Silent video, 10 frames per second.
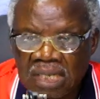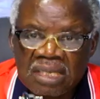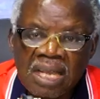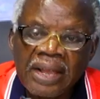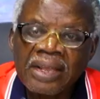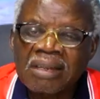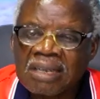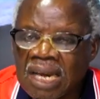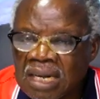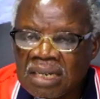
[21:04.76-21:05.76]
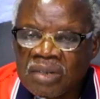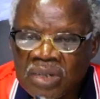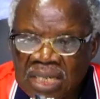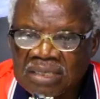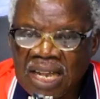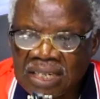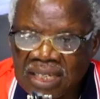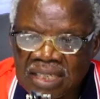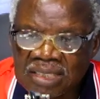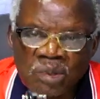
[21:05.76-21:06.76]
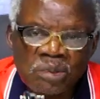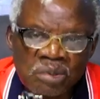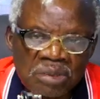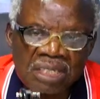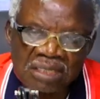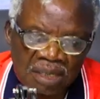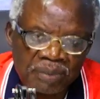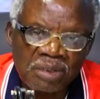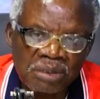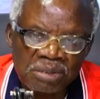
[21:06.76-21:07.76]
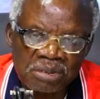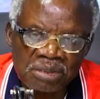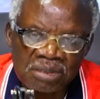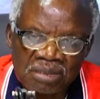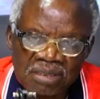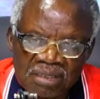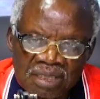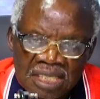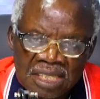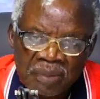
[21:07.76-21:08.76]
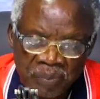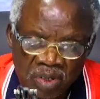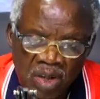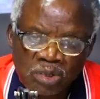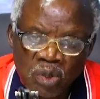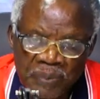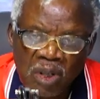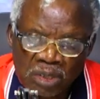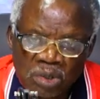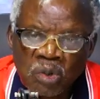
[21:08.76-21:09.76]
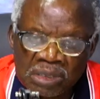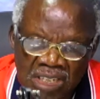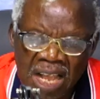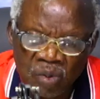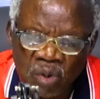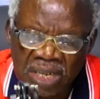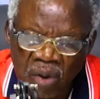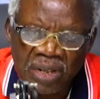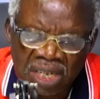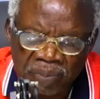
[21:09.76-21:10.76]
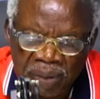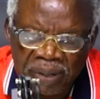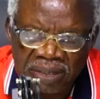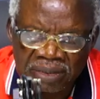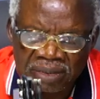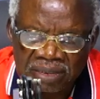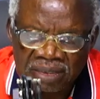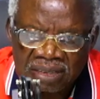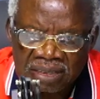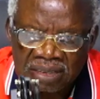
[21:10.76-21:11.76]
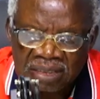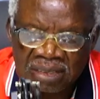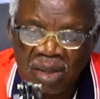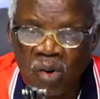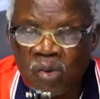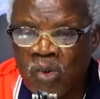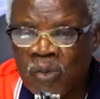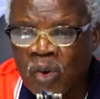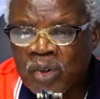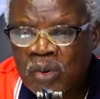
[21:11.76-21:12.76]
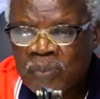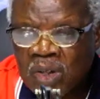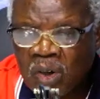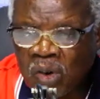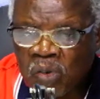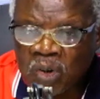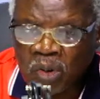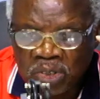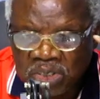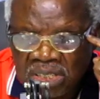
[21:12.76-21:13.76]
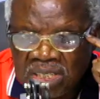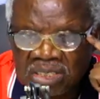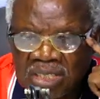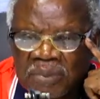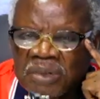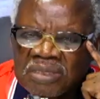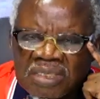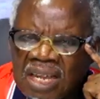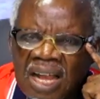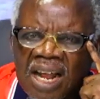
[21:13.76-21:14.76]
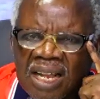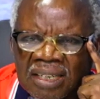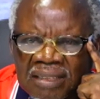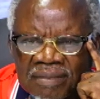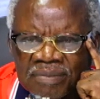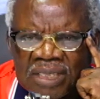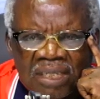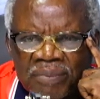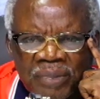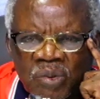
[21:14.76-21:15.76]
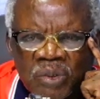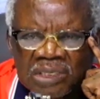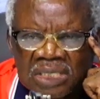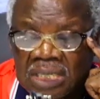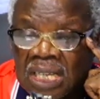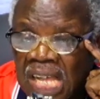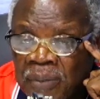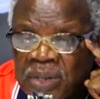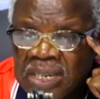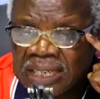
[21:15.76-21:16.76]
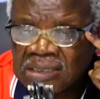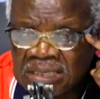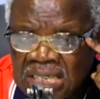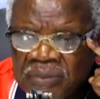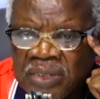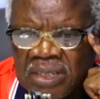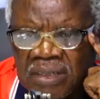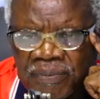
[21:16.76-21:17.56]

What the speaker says: nya indirectly we yesa na che so su jasa na megun so because obi also a time when now ye ne papa no se o ye obi owo conscience obi hu se ah me hu nti ebi na David